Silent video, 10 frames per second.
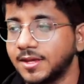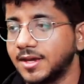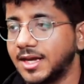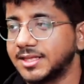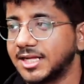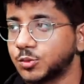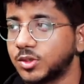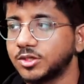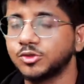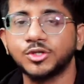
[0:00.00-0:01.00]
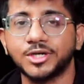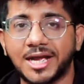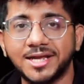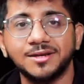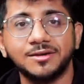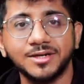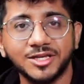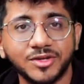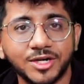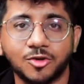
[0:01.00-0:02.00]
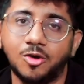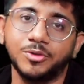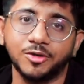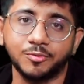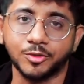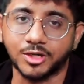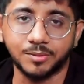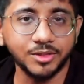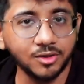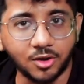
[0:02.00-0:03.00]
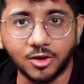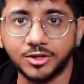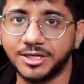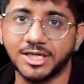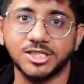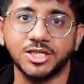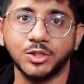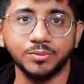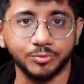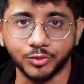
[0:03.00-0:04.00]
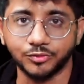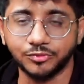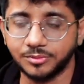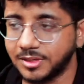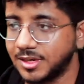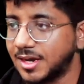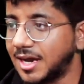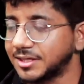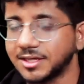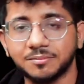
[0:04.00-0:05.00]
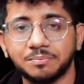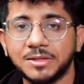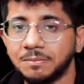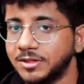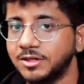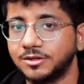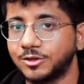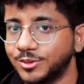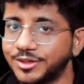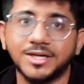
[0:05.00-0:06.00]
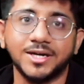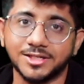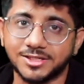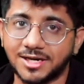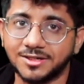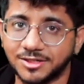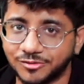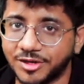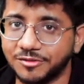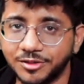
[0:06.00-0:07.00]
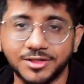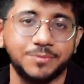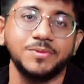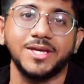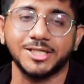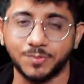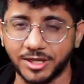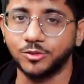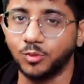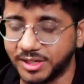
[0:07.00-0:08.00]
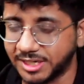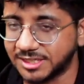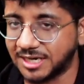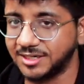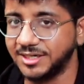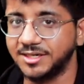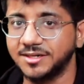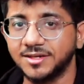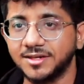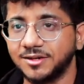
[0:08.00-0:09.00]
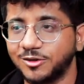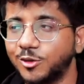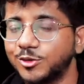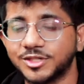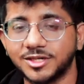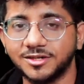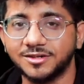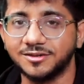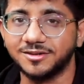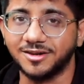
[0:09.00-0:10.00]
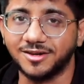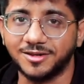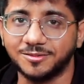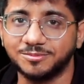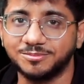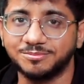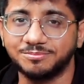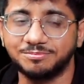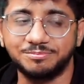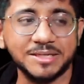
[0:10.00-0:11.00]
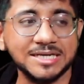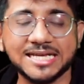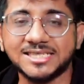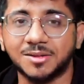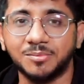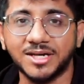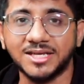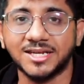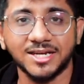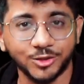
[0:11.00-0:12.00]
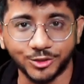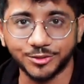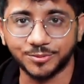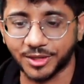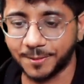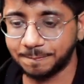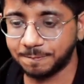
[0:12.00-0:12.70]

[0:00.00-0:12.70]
And that's what you should try and learn even in competitive programming or DSA to improve. I think people don't really understand this framework. Let me explain you what exactly goes in building somebody really good, okay?